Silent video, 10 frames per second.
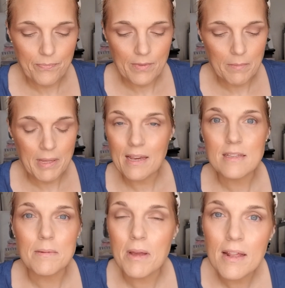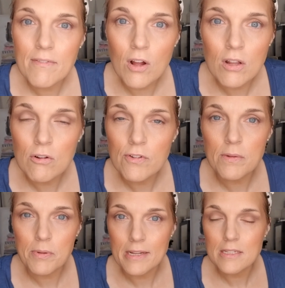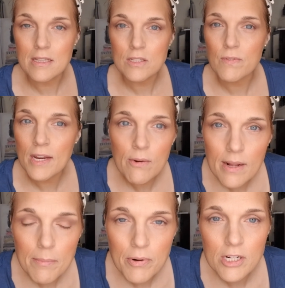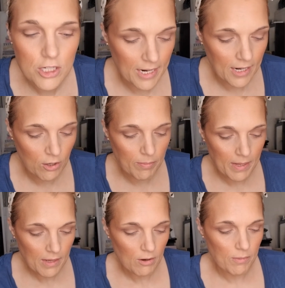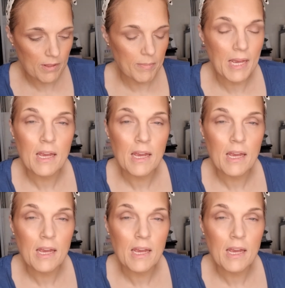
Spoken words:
because I'm kind of all over the place in this video, and I appreciate you being here with me.